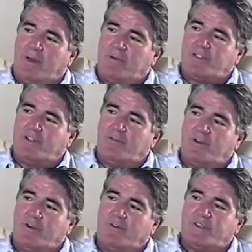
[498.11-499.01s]
I was so
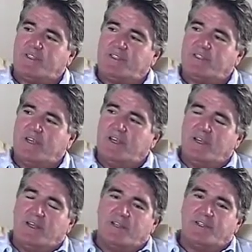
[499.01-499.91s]
nervous,
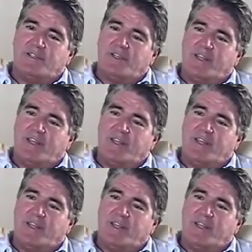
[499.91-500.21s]
and so